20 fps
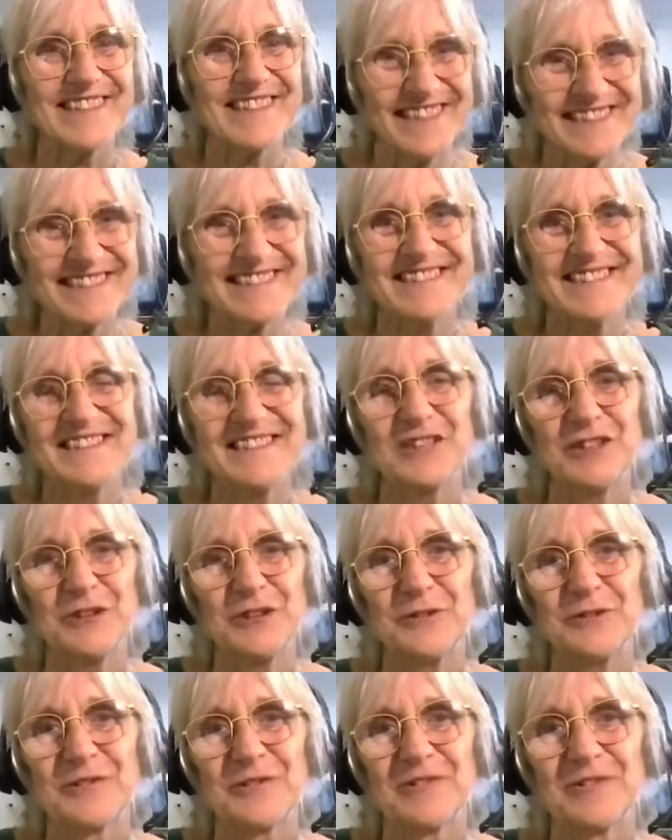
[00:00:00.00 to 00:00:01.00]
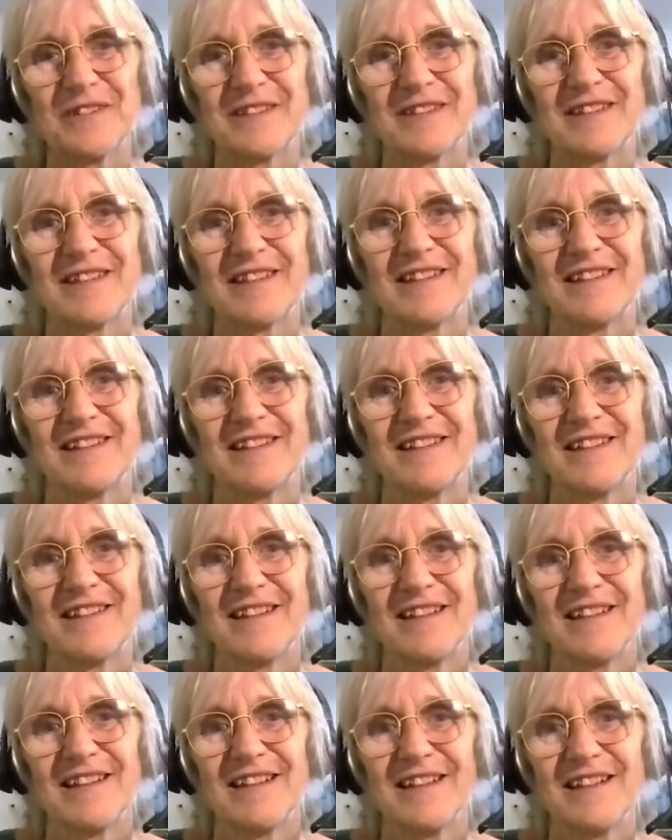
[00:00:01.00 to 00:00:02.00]
is it too.
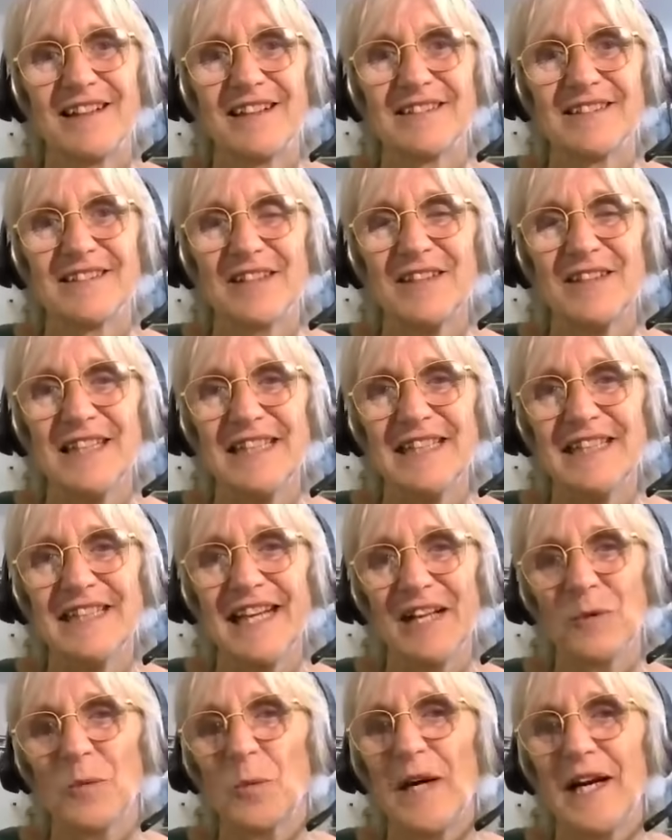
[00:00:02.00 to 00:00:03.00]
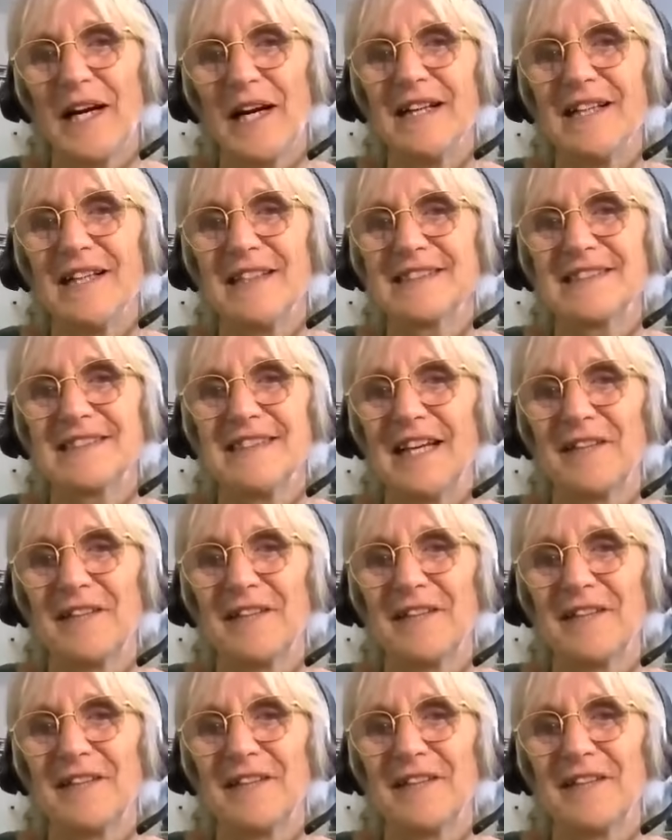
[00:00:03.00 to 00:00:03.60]
So in that way, it's